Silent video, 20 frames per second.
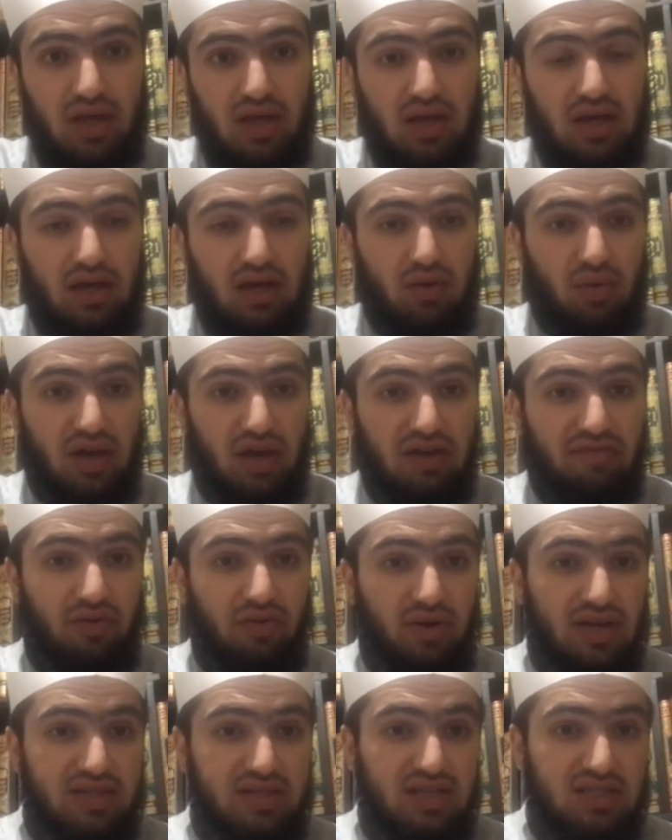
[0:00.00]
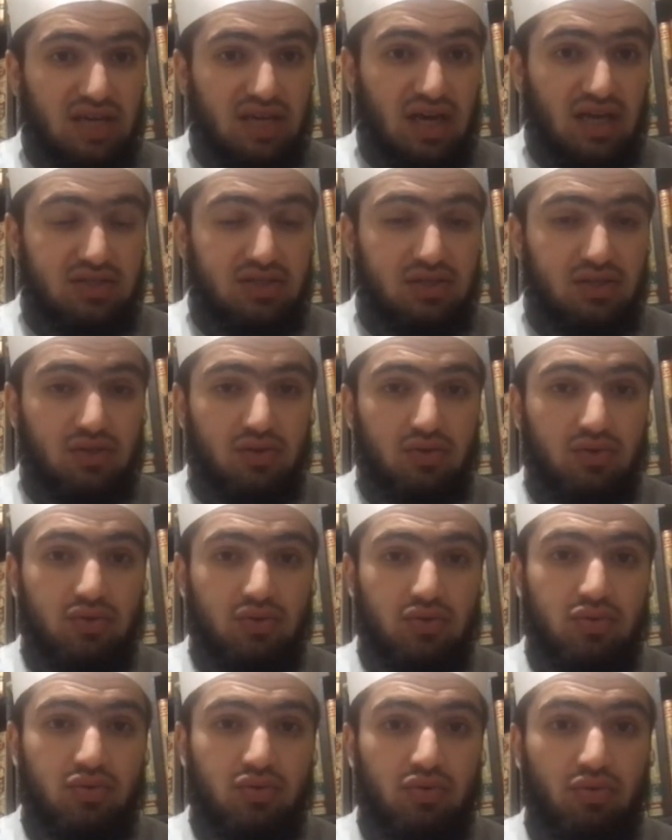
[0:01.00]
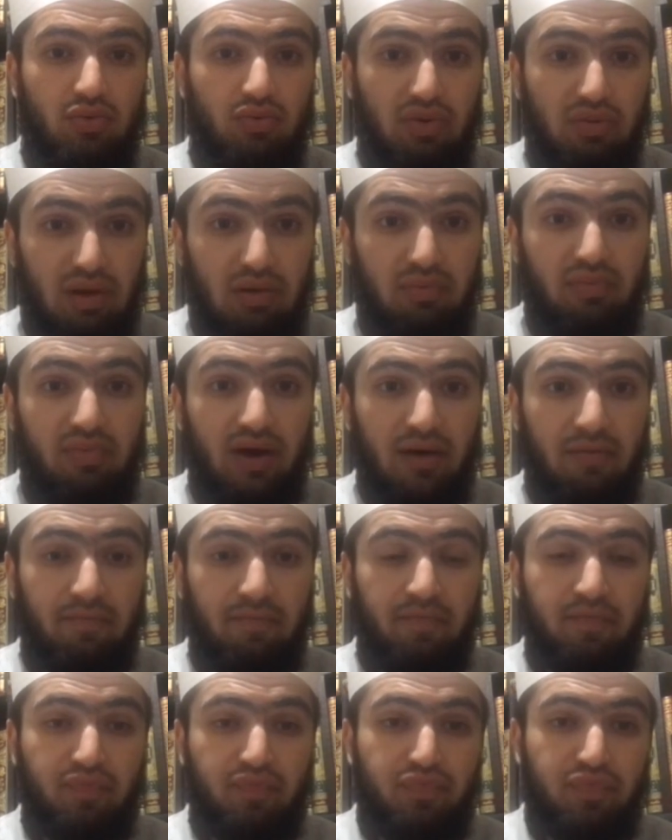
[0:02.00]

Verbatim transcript: uh, where everyone had the chance to remember